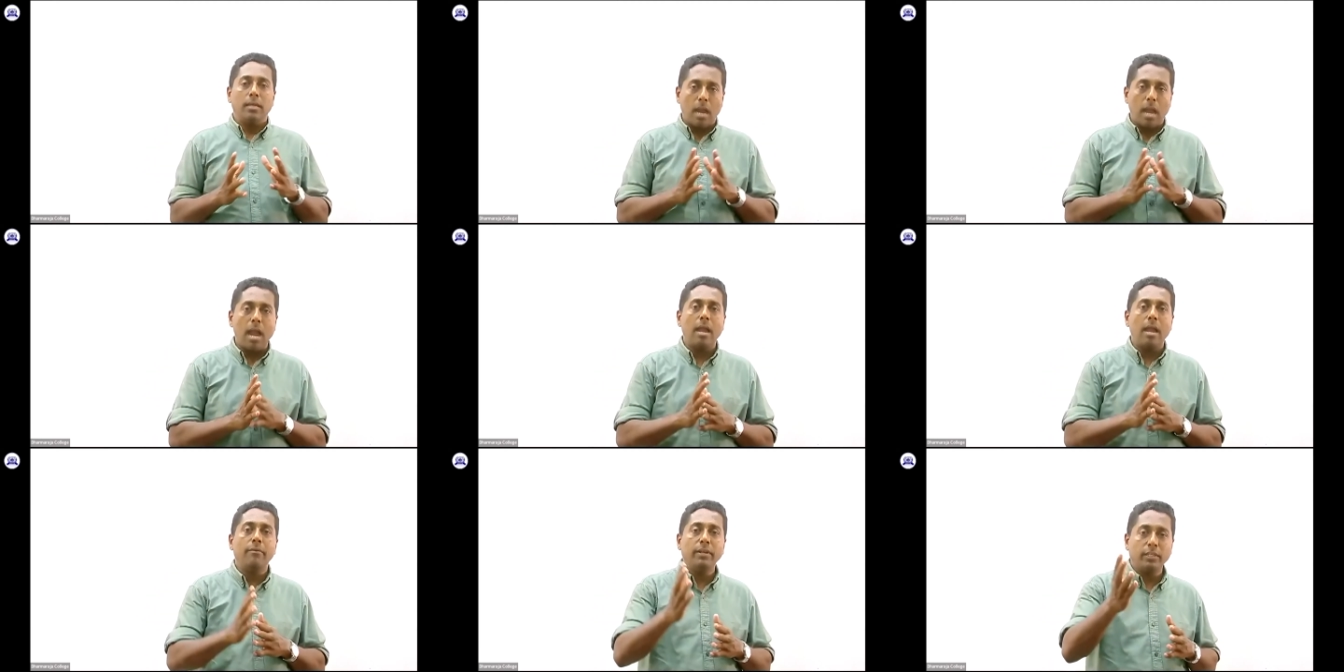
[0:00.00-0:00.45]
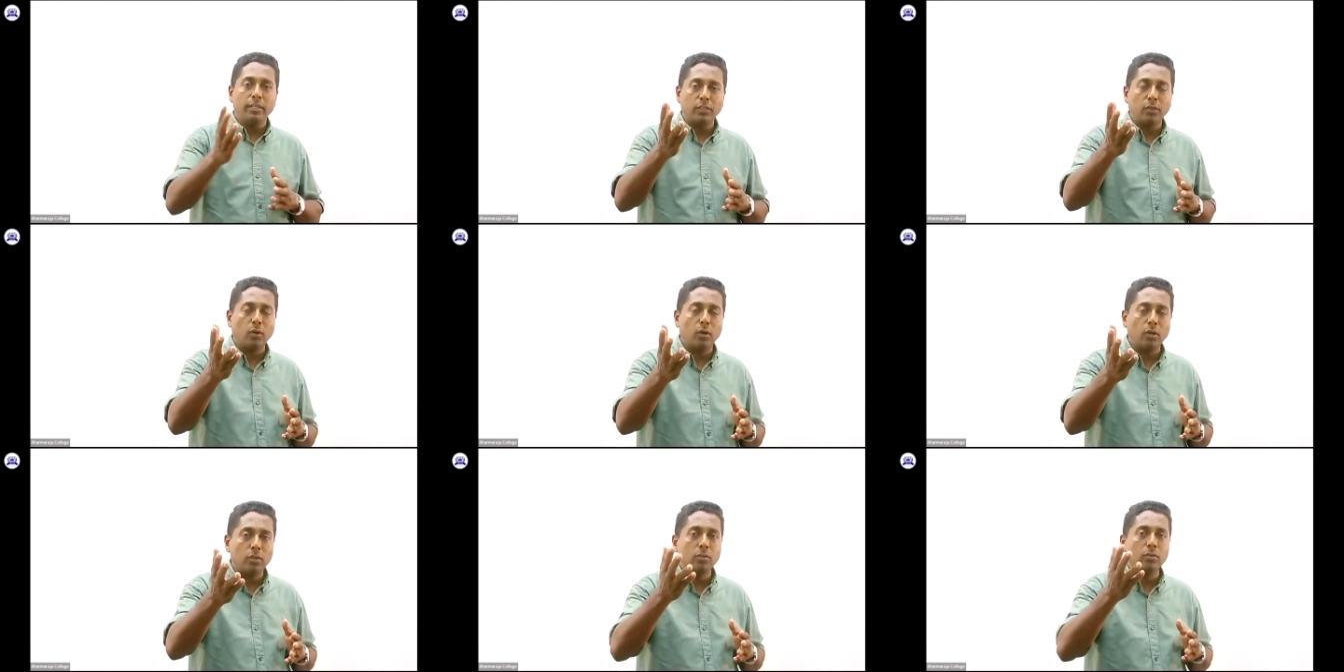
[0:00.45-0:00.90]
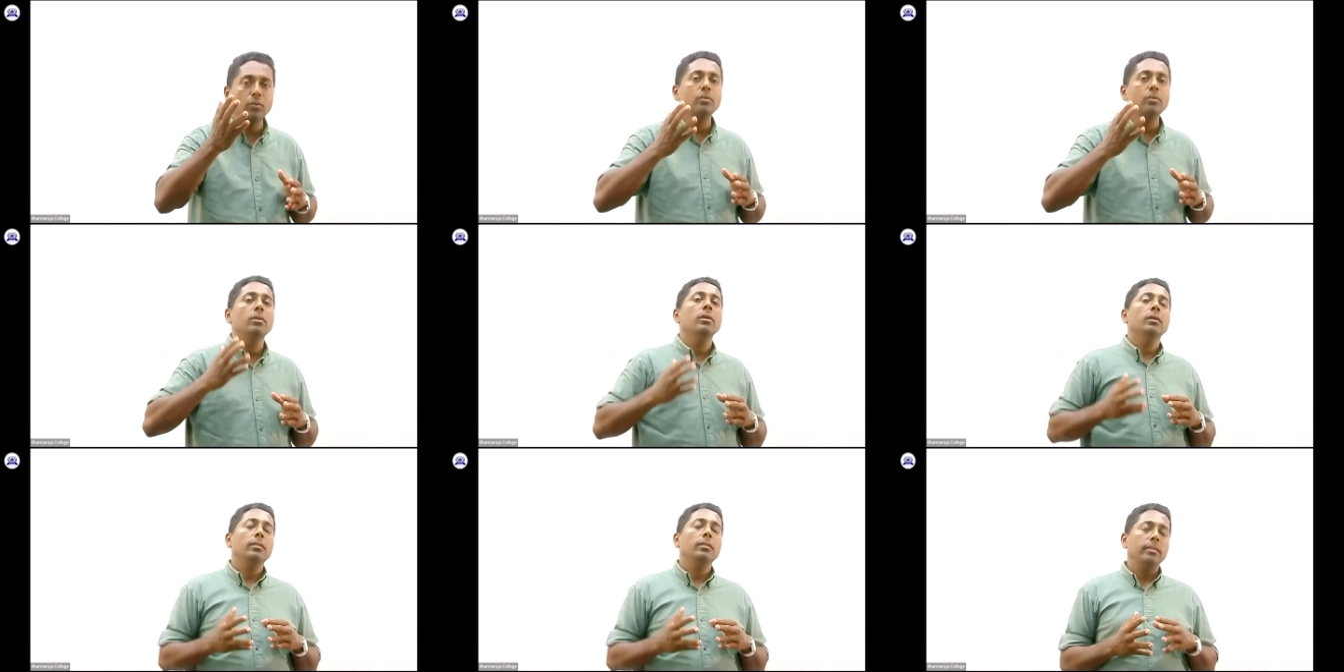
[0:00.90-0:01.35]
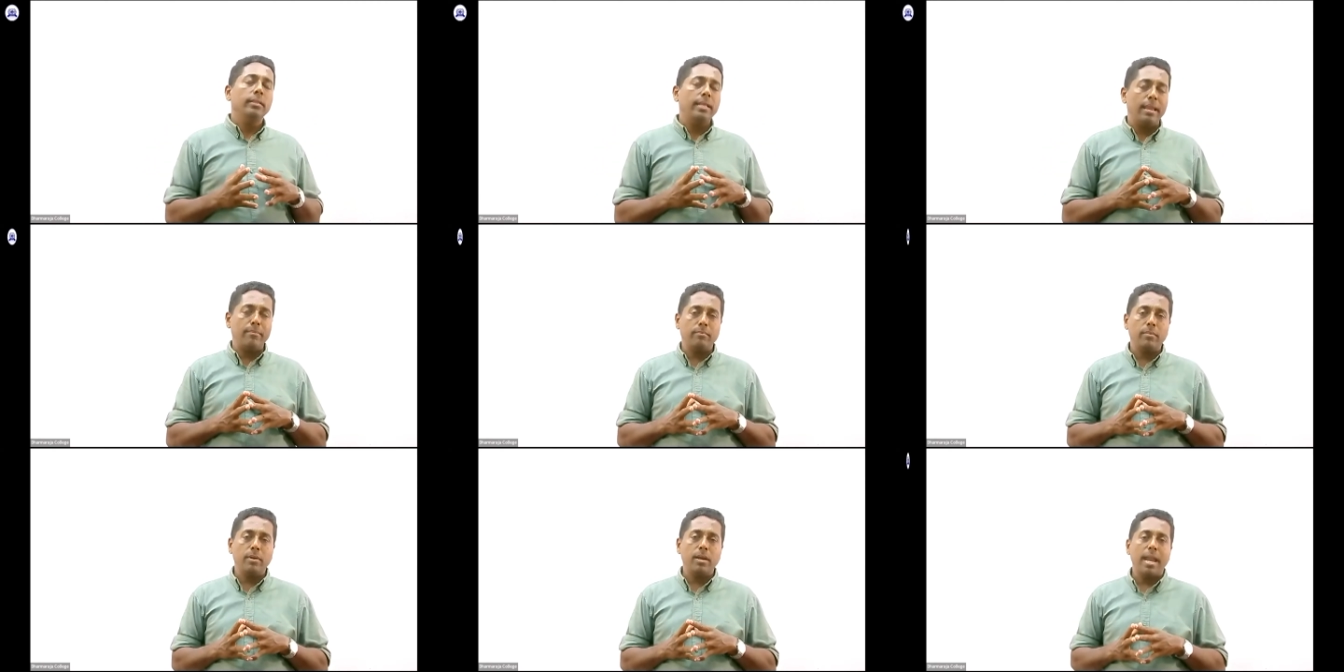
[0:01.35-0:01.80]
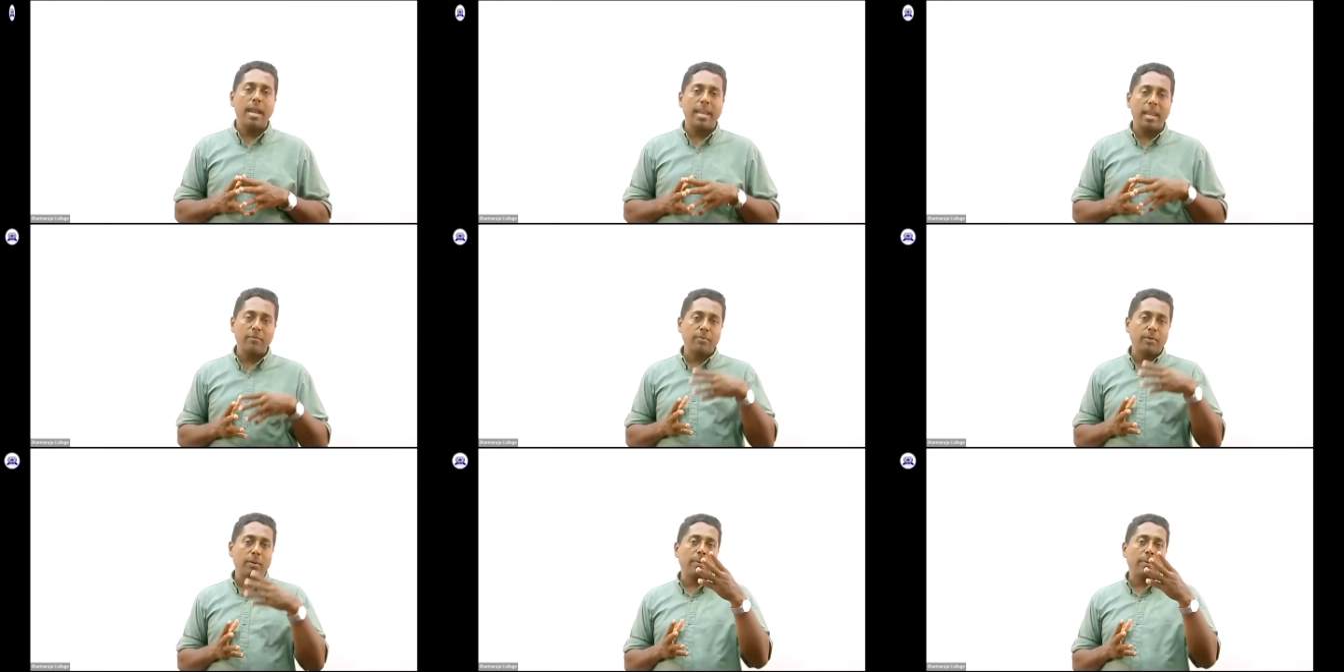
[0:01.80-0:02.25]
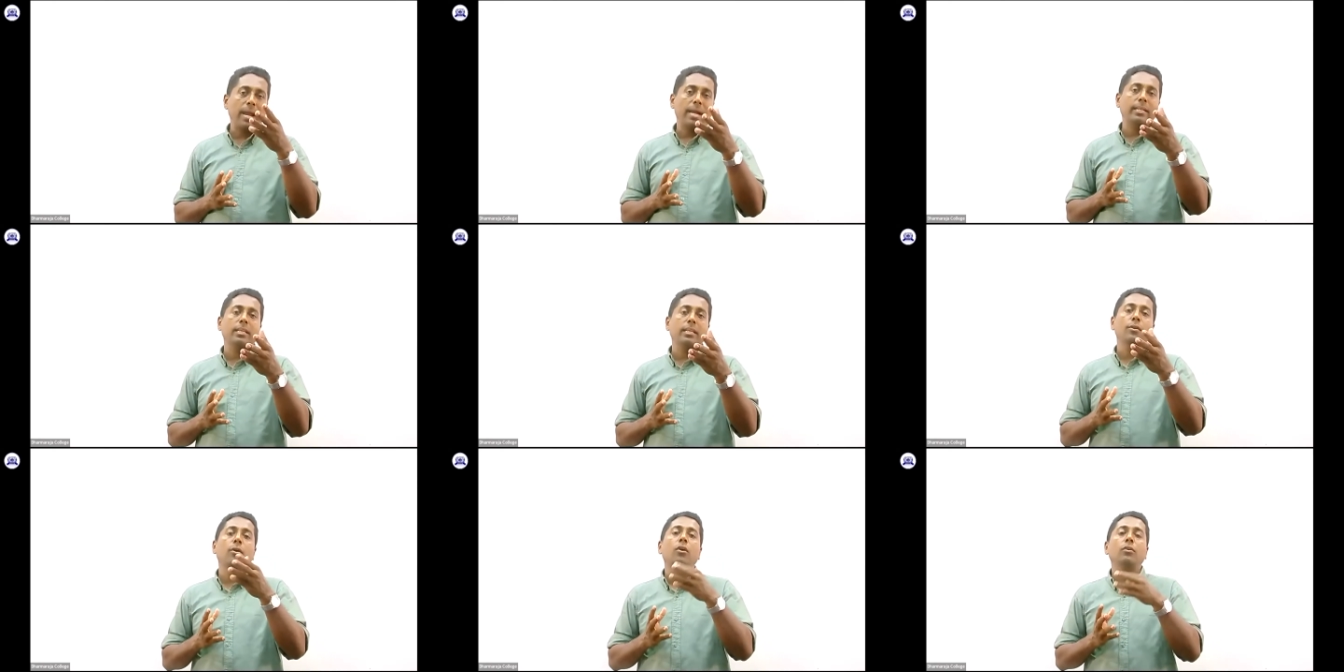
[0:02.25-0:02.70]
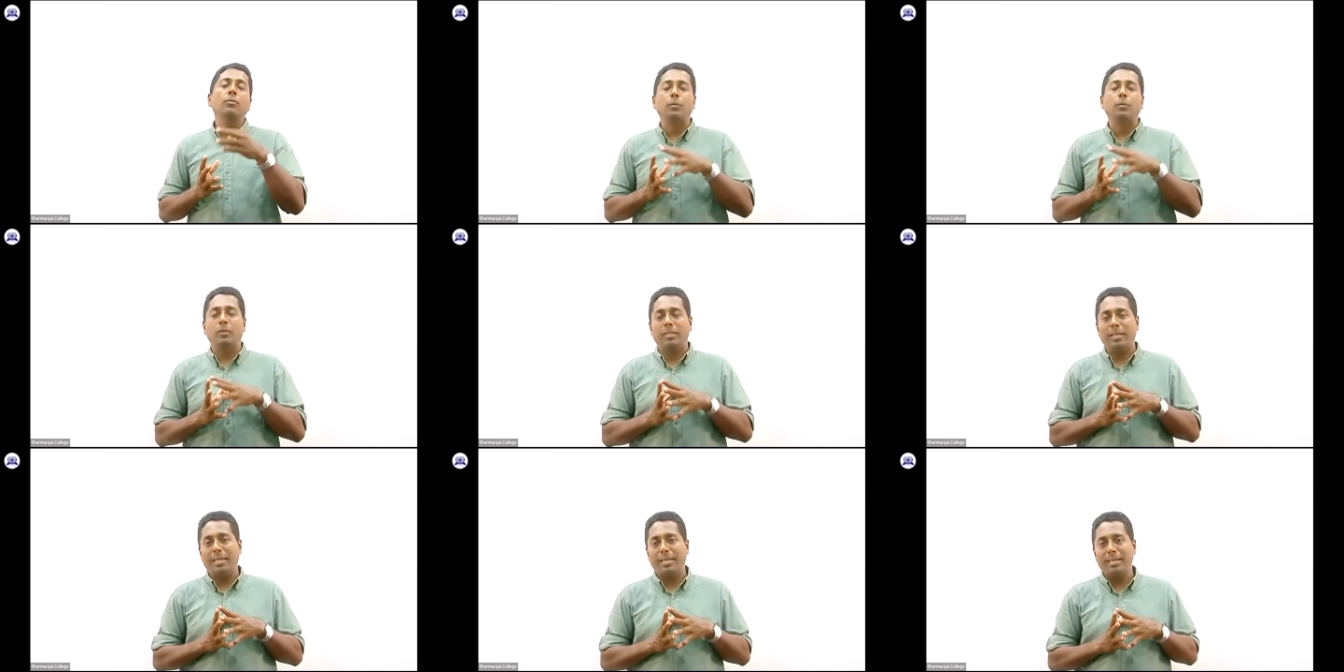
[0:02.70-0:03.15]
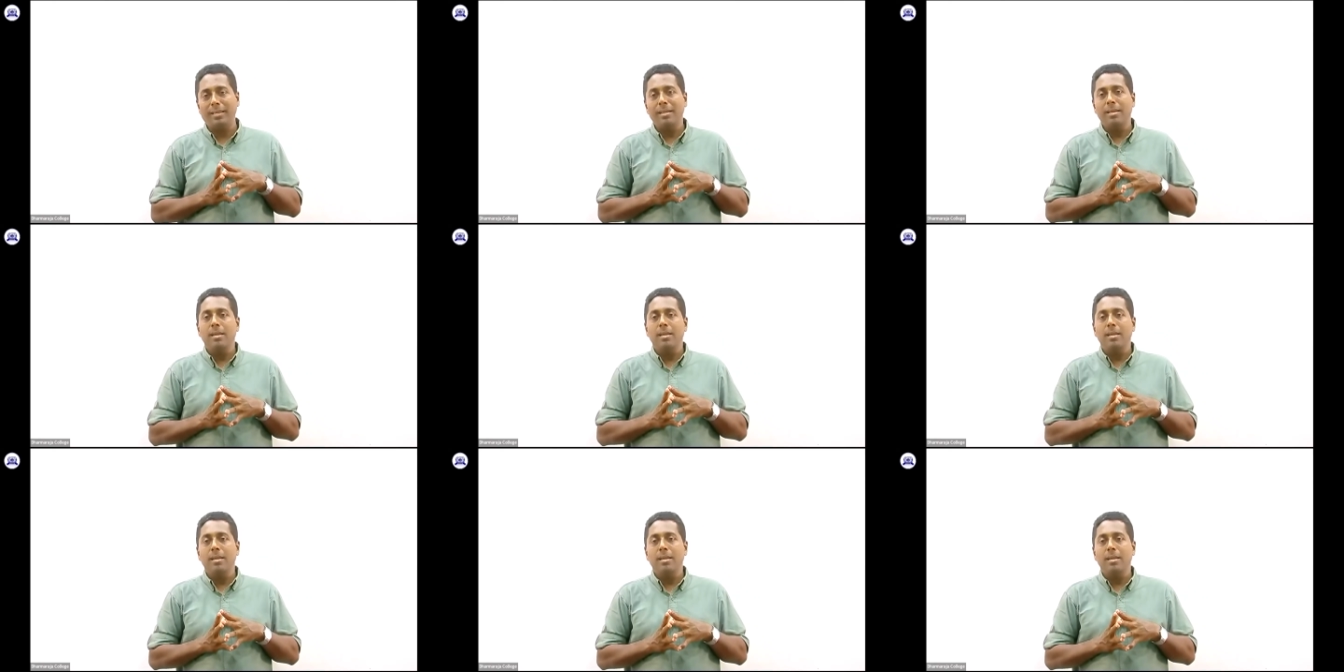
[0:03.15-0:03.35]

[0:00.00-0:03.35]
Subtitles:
I will show you. Then I have prepared the notebook there.